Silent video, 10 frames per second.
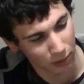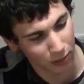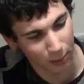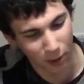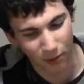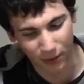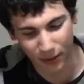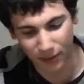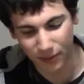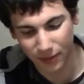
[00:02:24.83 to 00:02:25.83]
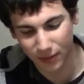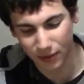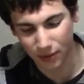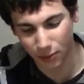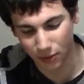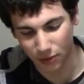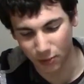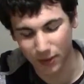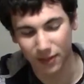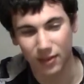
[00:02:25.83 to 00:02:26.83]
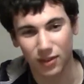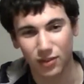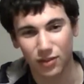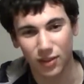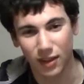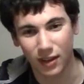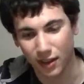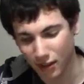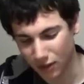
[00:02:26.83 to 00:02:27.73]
the ball valve according to what the sensors say.